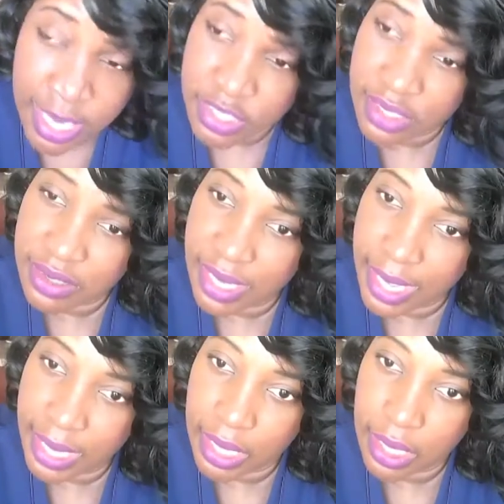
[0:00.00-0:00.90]
She's
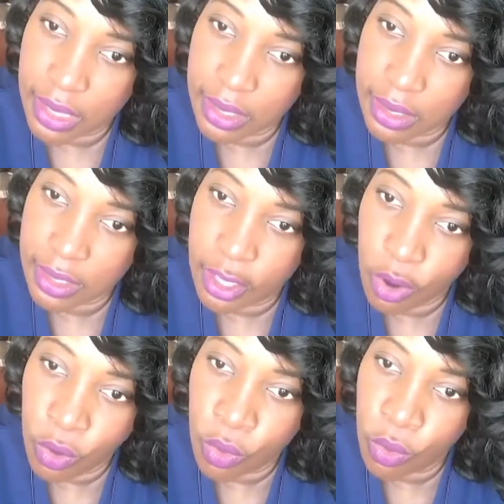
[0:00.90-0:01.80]
like, the
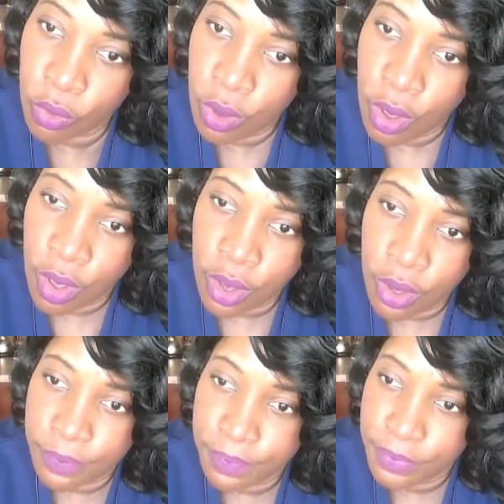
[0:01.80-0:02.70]
whole
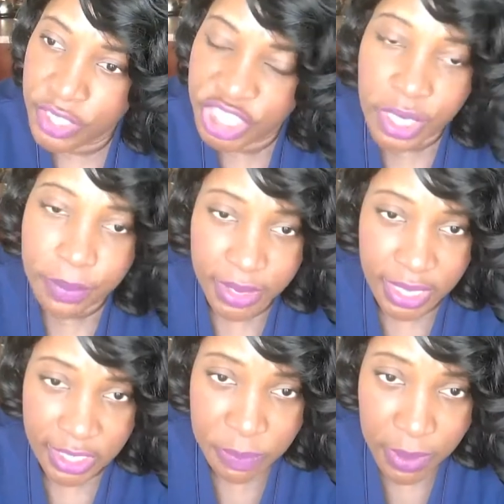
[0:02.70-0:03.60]
ship
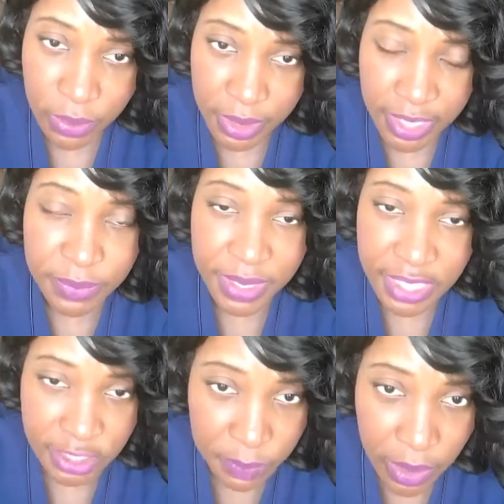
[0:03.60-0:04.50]
done exploded. There's been
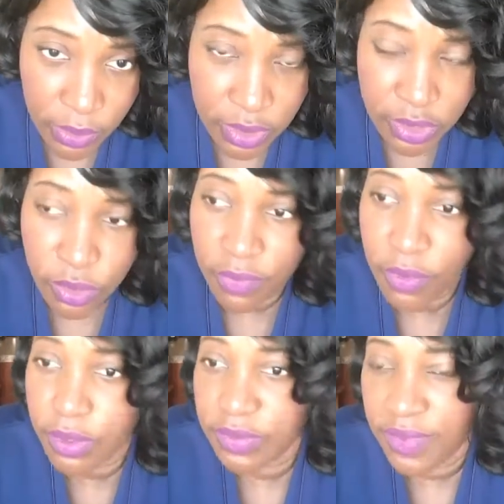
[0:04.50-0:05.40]
an explosion. So, of
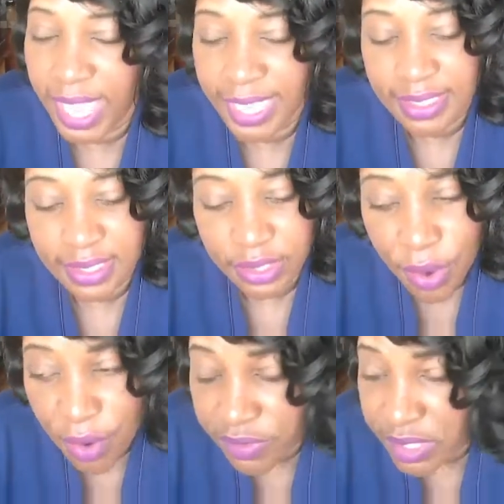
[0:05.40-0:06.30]
course, Vi gets
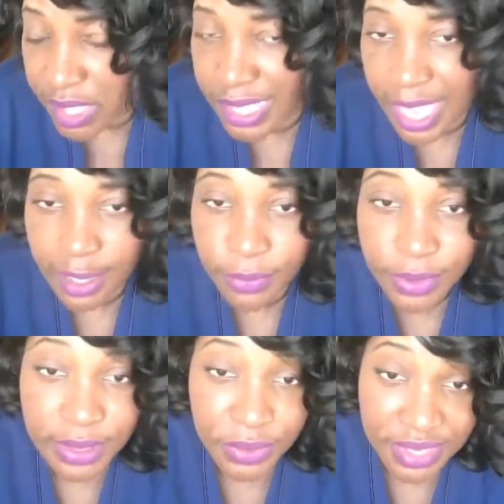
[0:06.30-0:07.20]
nervous because
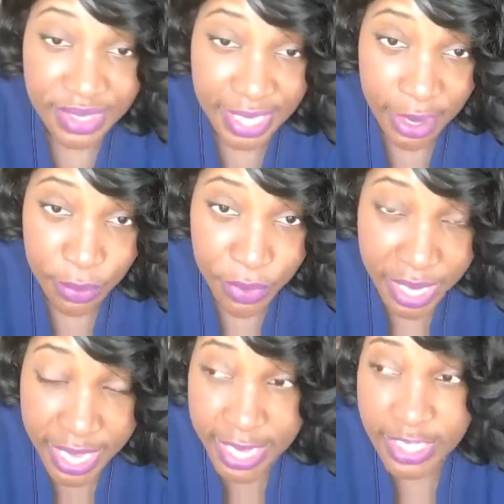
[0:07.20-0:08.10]
Hollywood is on the same
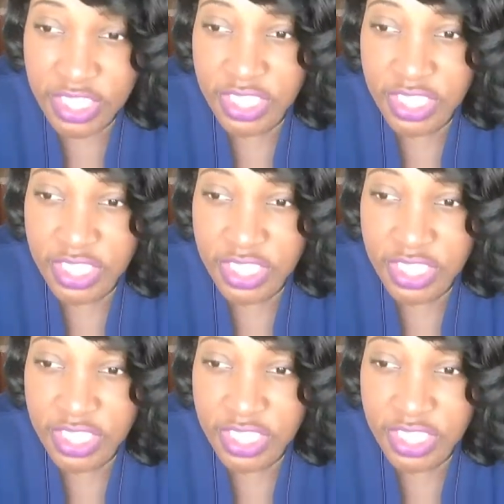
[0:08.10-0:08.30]
rig, and